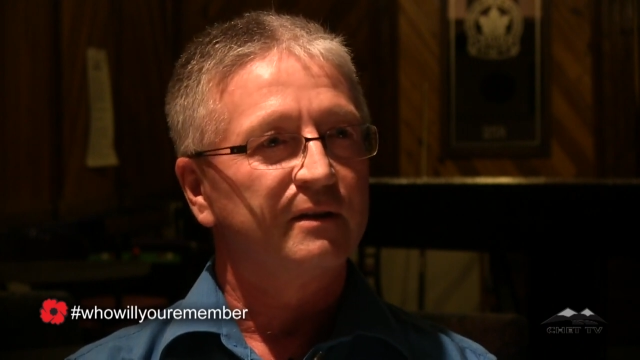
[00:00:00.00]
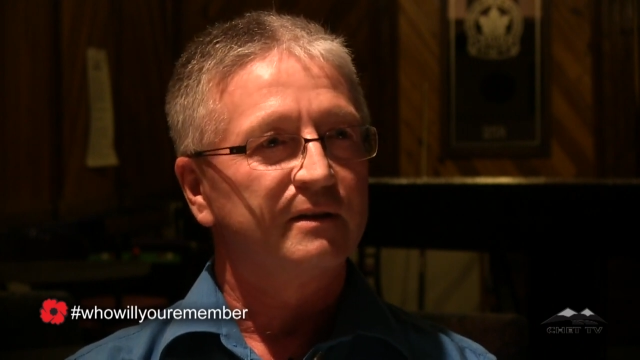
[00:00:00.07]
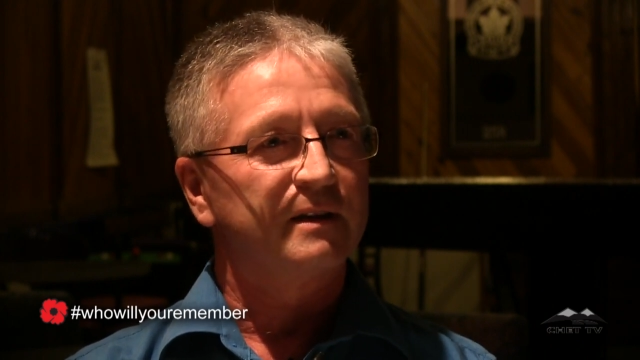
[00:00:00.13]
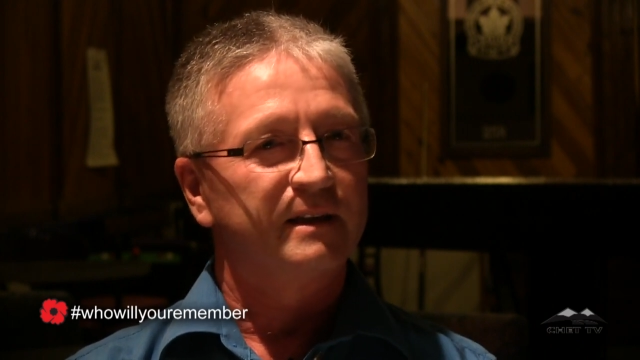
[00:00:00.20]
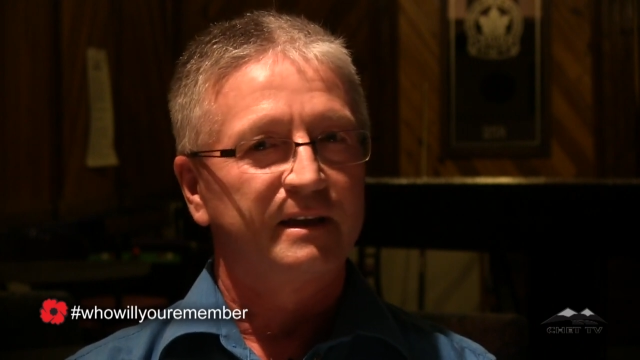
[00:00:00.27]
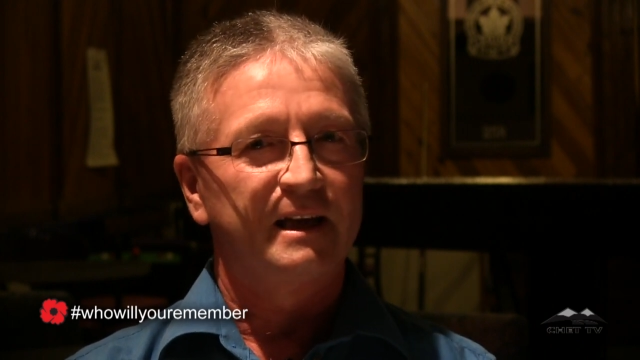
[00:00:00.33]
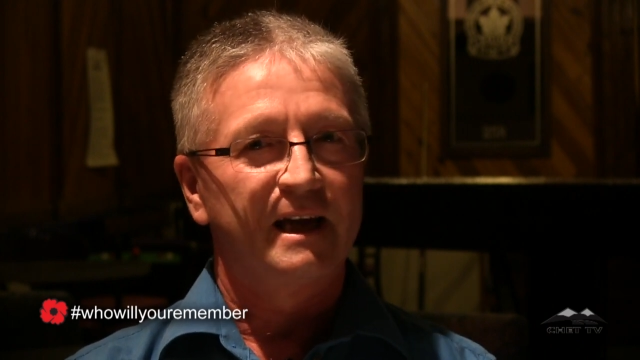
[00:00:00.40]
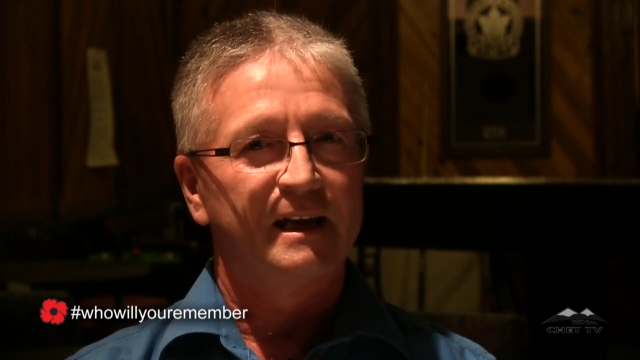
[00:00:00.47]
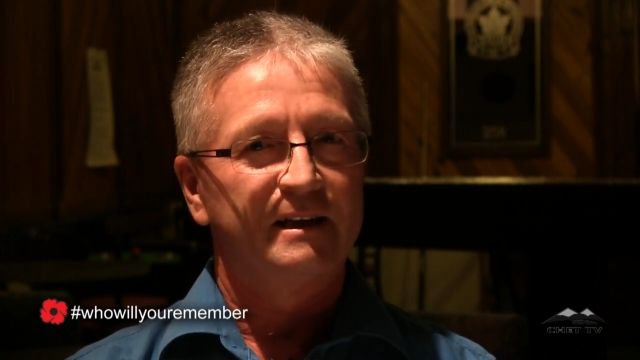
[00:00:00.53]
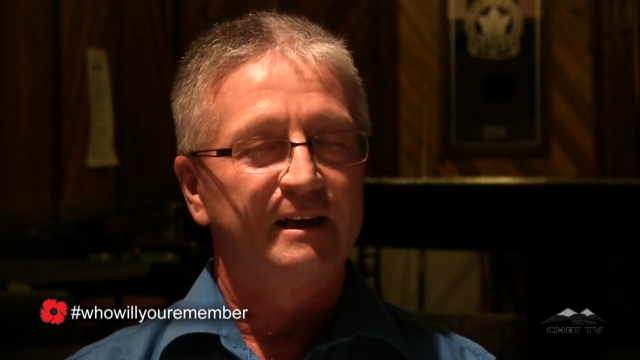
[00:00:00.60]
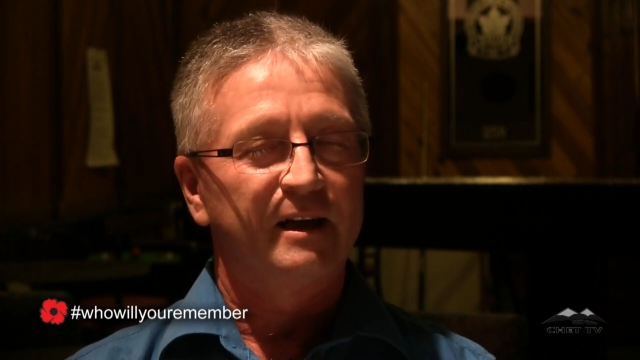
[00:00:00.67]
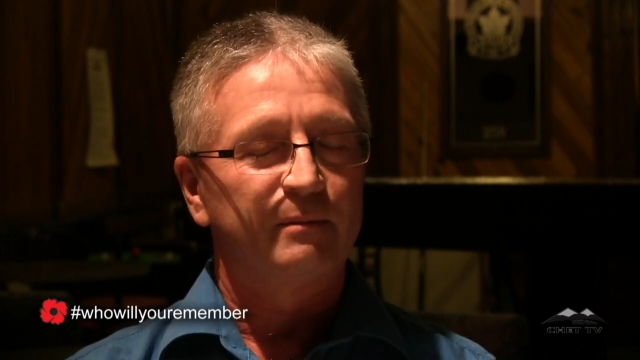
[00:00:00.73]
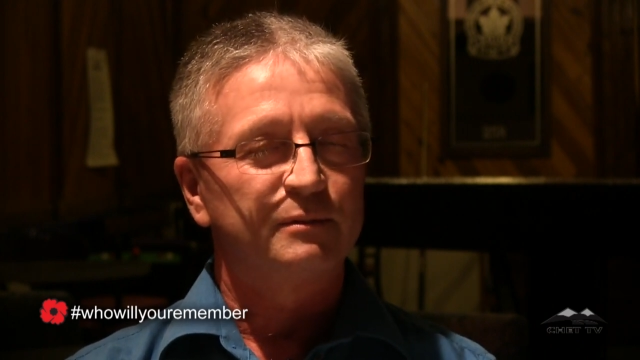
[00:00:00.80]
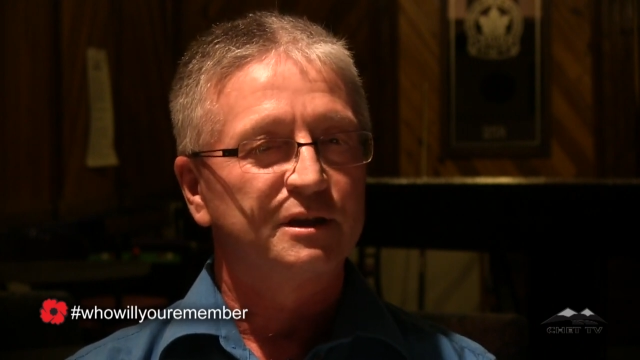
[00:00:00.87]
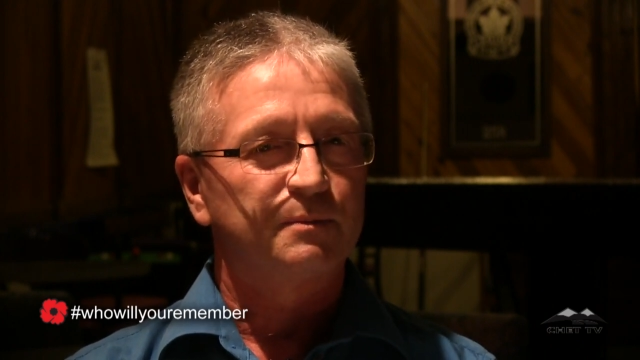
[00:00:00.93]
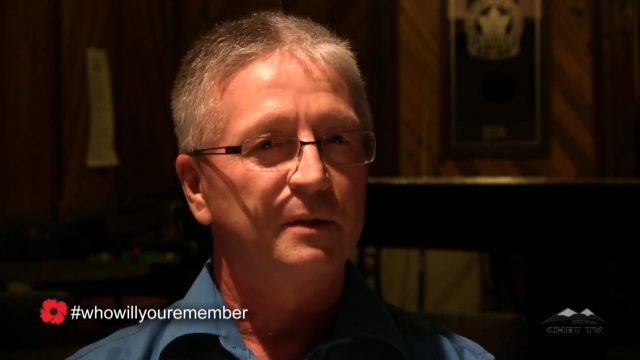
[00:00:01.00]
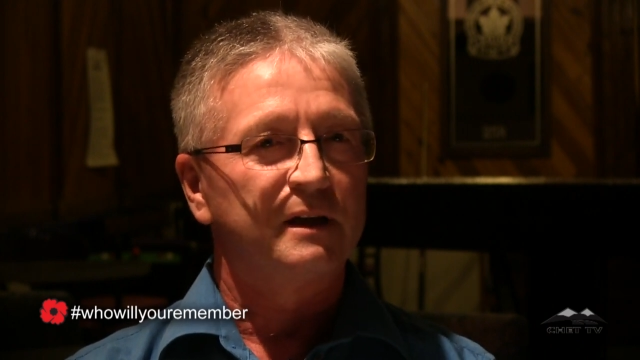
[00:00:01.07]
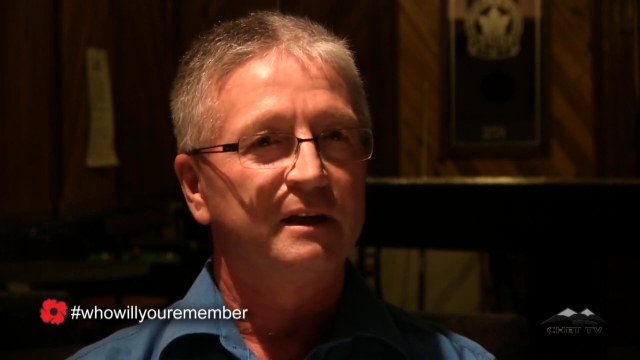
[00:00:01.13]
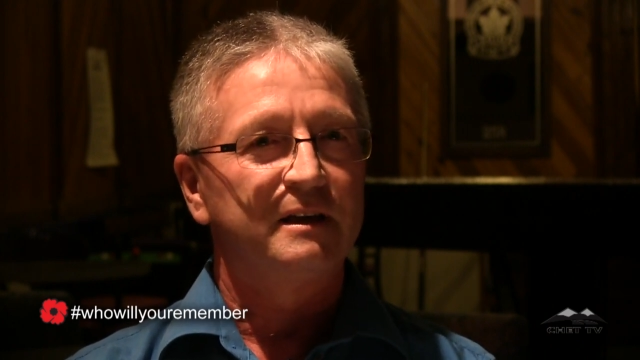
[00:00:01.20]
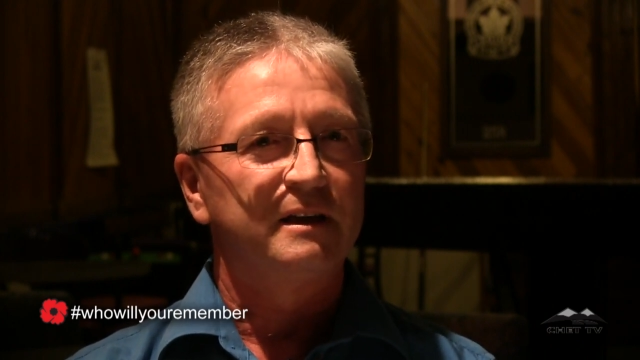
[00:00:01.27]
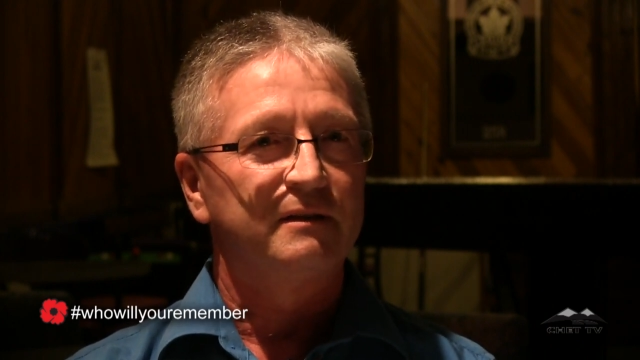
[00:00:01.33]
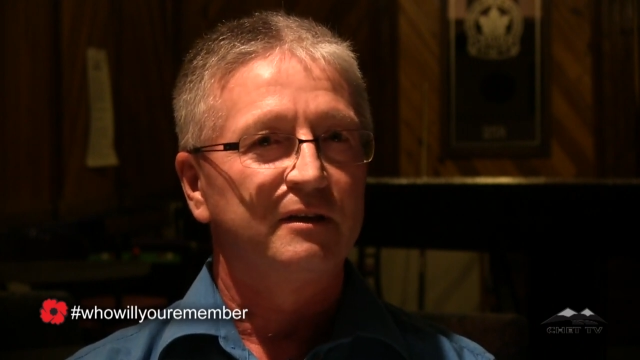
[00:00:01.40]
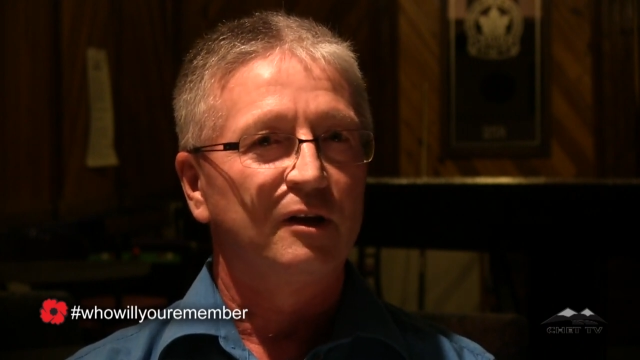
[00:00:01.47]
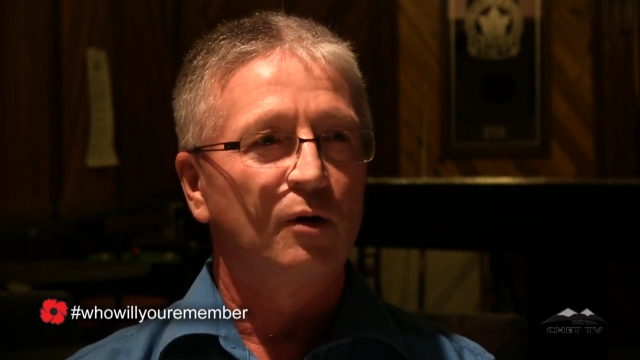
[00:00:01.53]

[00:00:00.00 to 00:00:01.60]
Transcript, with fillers: and he ended up spitting in